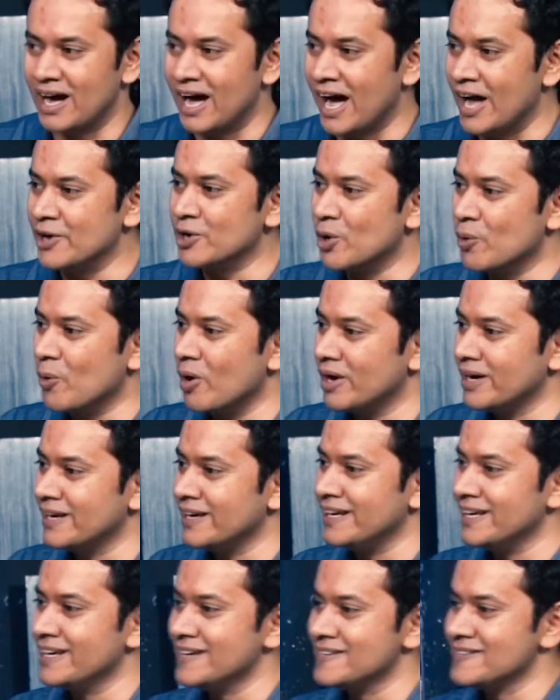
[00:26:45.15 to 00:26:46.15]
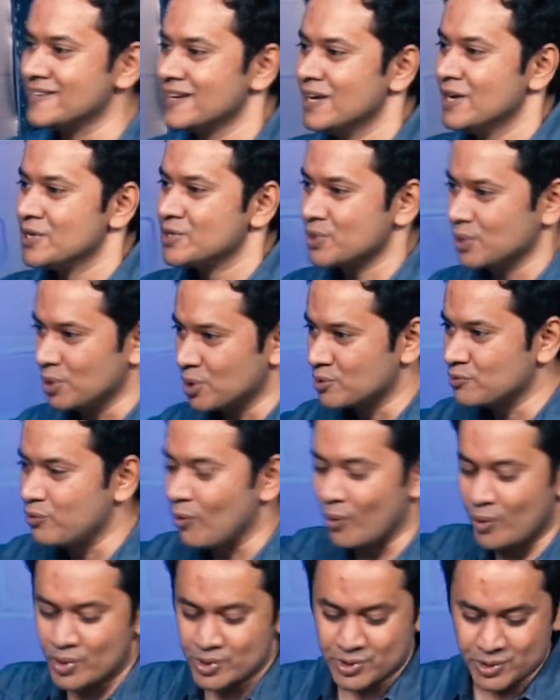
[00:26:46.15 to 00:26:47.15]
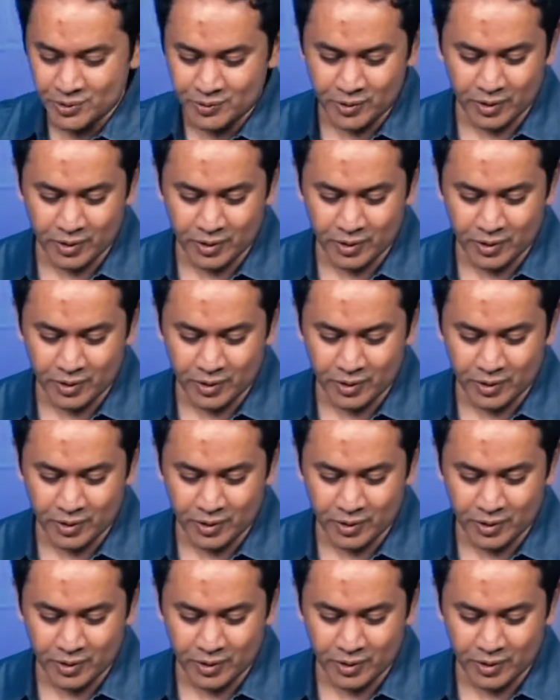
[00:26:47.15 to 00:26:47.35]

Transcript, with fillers: I know what it is to look forward to